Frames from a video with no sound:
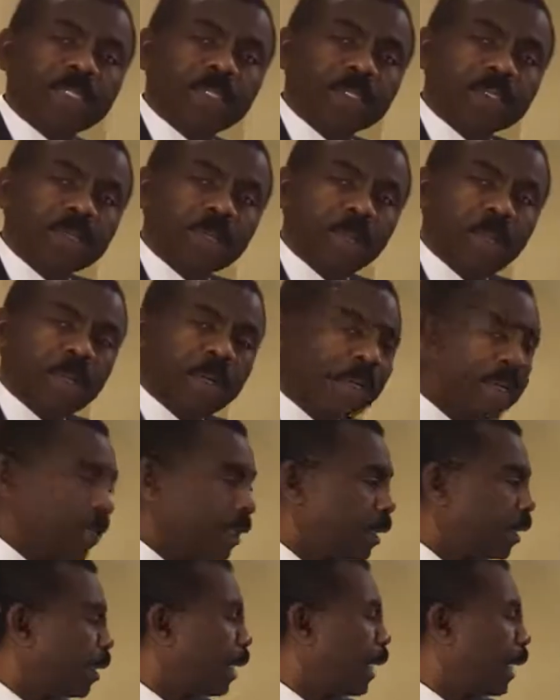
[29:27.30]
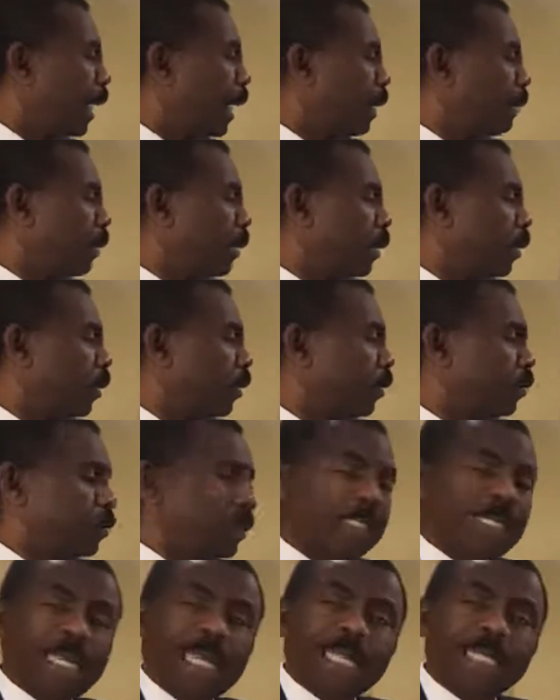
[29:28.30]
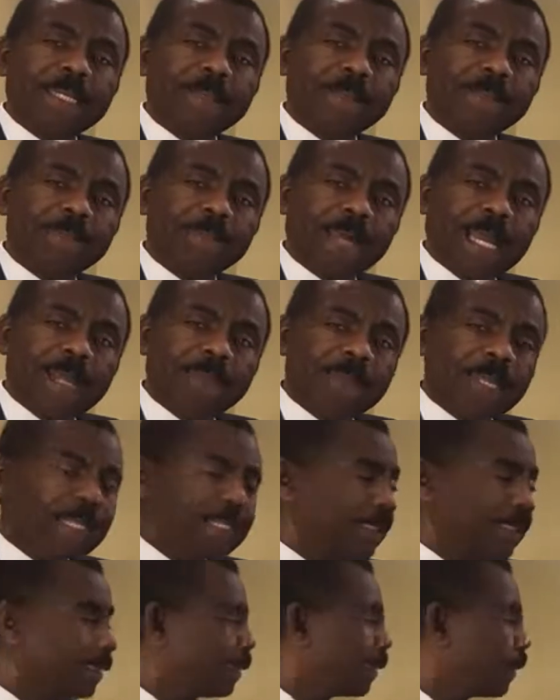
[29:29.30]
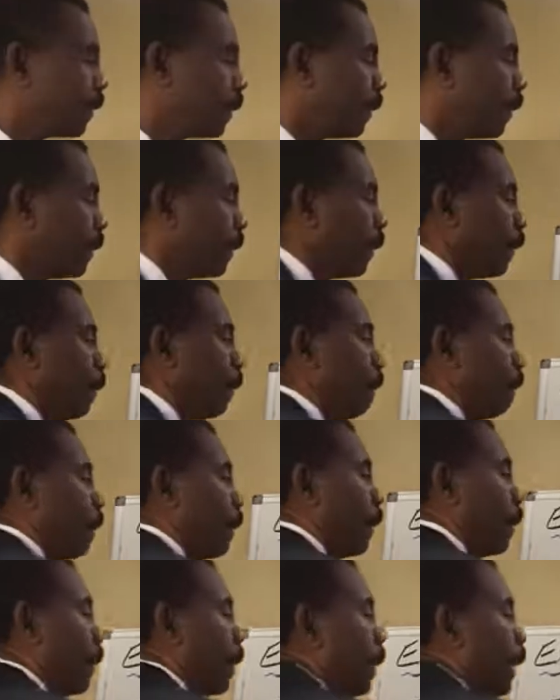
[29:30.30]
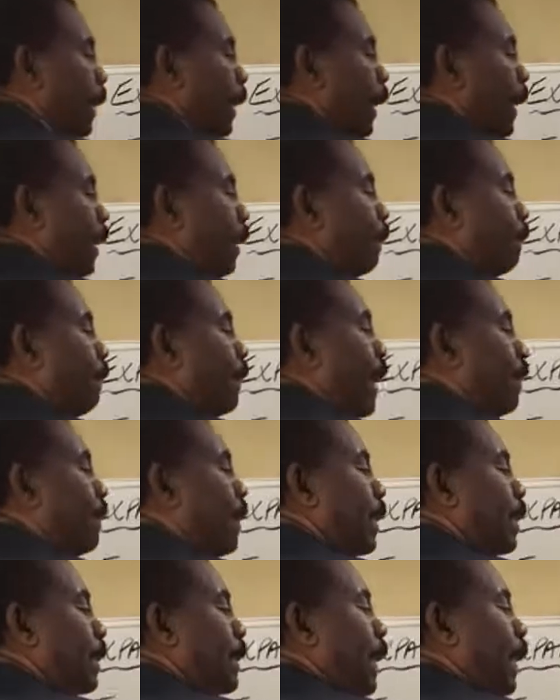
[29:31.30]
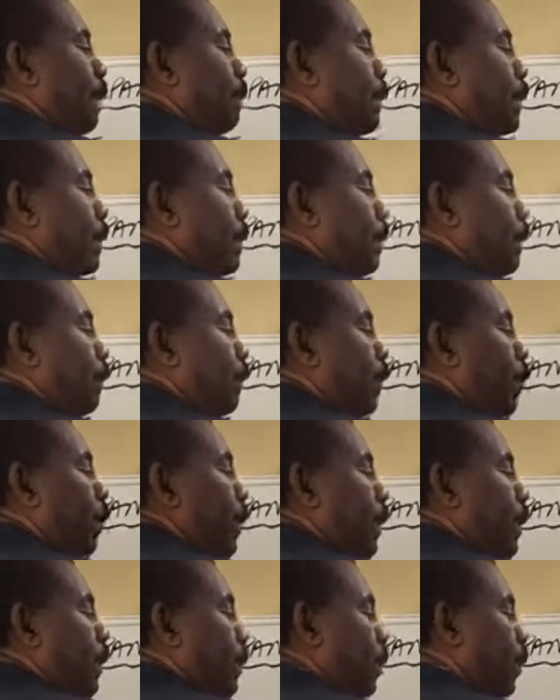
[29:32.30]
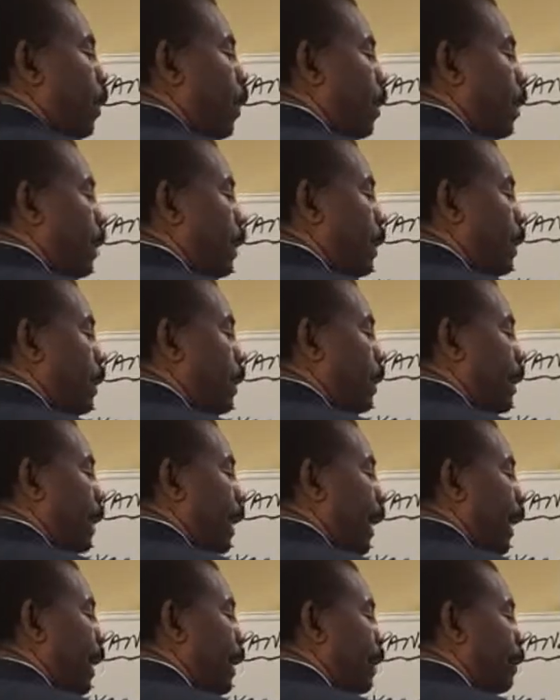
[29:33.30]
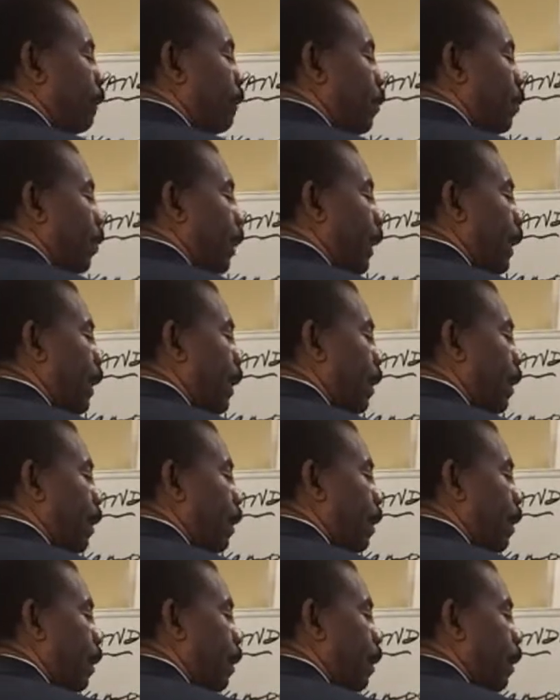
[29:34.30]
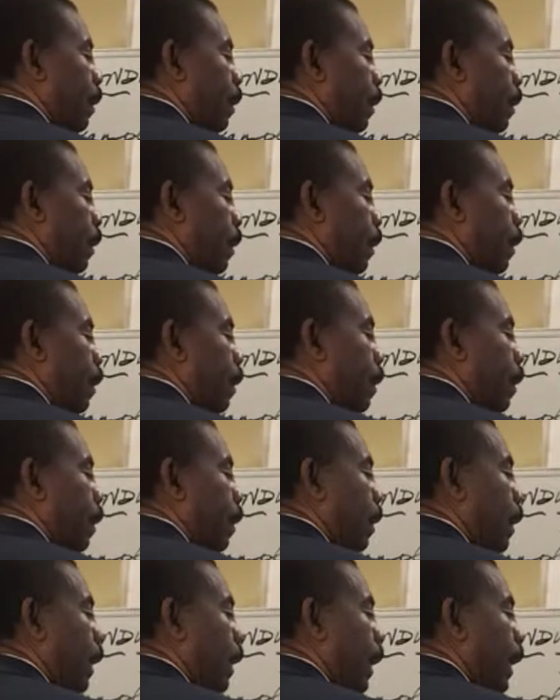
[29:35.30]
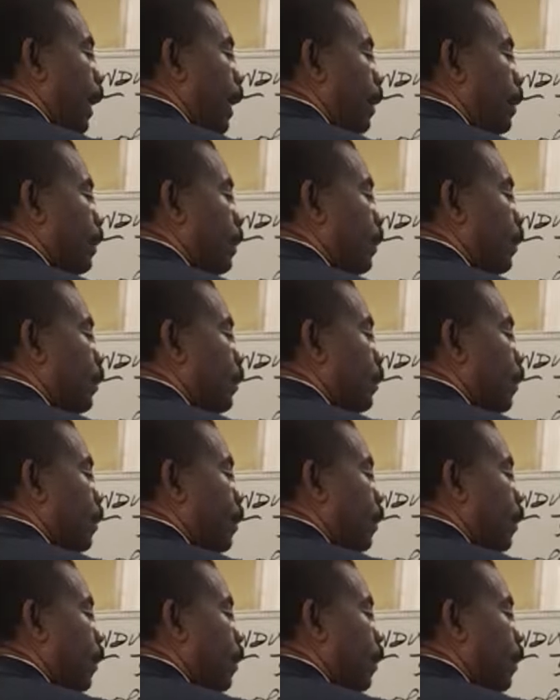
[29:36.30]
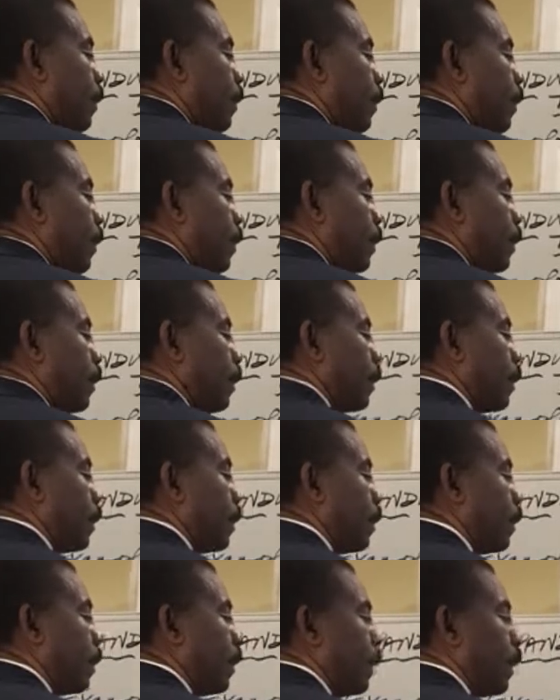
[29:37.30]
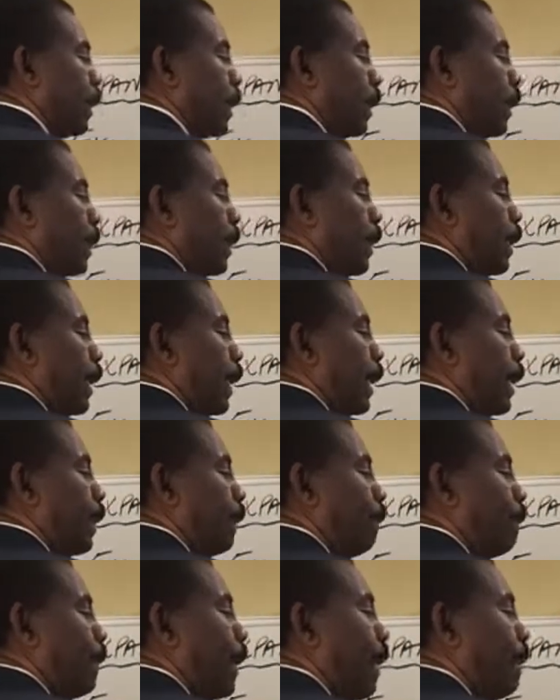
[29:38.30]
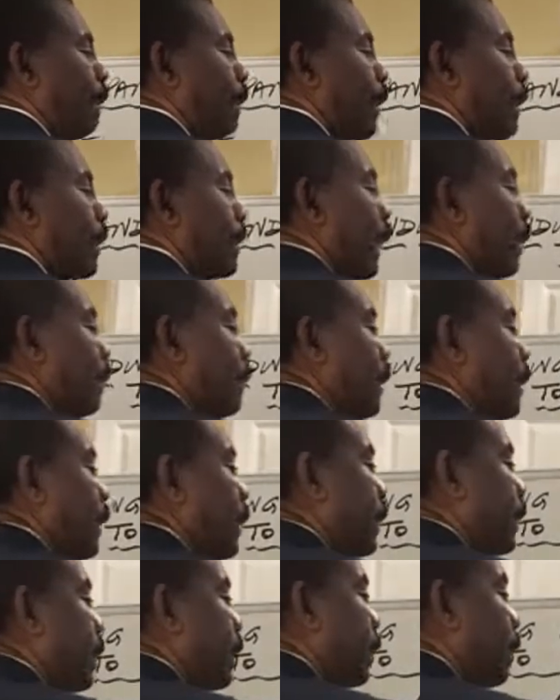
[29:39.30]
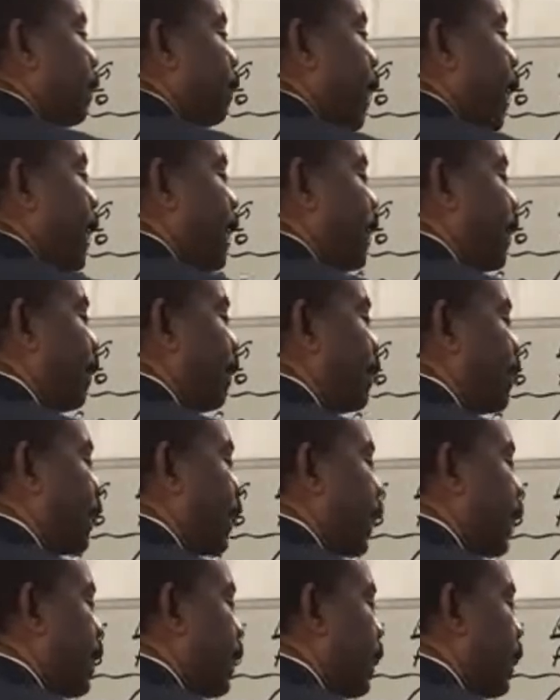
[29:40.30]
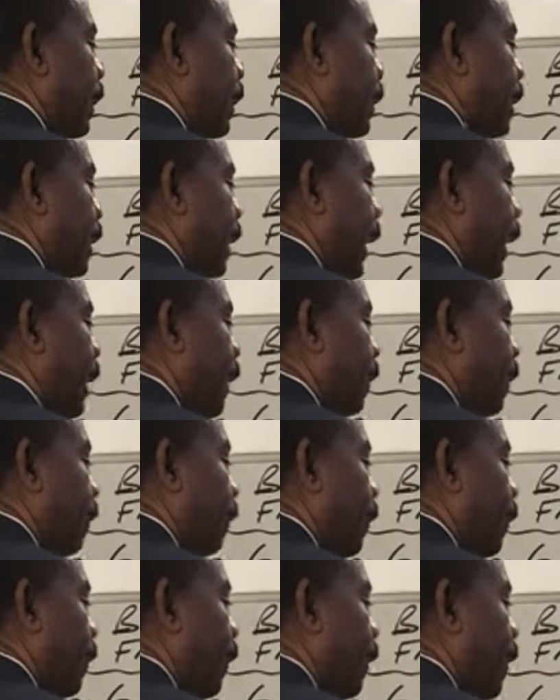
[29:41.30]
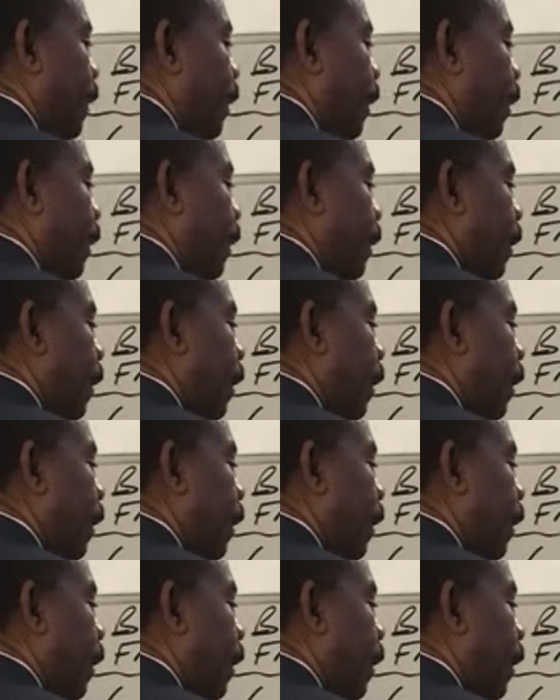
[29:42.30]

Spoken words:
squared. I'm going to go to the negative 5x. Negative 5x times 4x squared is negative 20 x to the 3rd. Negative 5x times positive 6 is negative 30